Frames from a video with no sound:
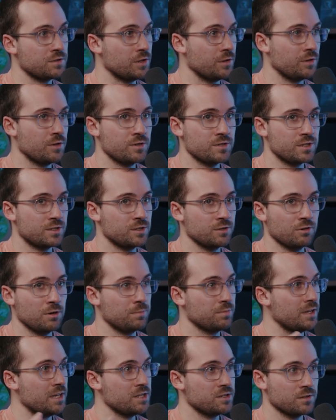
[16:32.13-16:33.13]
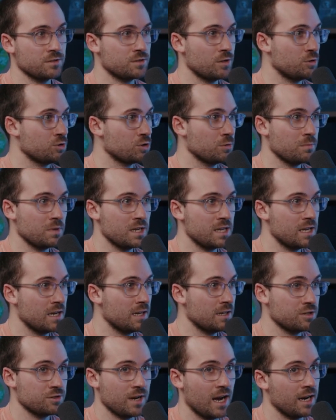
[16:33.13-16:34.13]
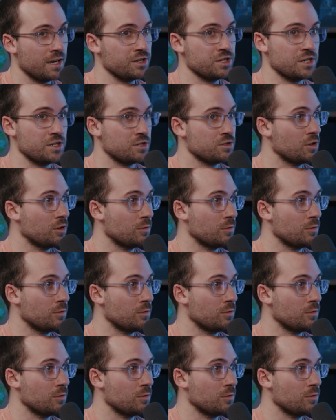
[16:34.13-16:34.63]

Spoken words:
Don't use it to replace your social media strategist.